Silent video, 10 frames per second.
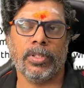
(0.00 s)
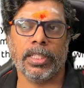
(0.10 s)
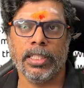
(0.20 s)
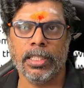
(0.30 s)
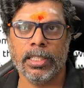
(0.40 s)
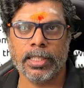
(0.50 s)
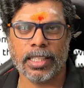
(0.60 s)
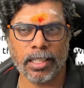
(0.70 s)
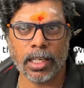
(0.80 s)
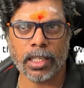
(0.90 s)
Okay, there
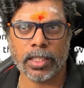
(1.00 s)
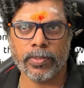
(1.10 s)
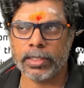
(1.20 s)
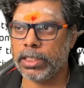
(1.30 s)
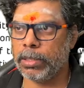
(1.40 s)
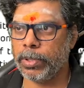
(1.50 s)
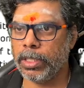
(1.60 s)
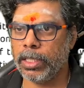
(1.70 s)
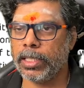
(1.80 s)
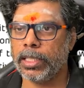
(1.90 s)
are a lot of example.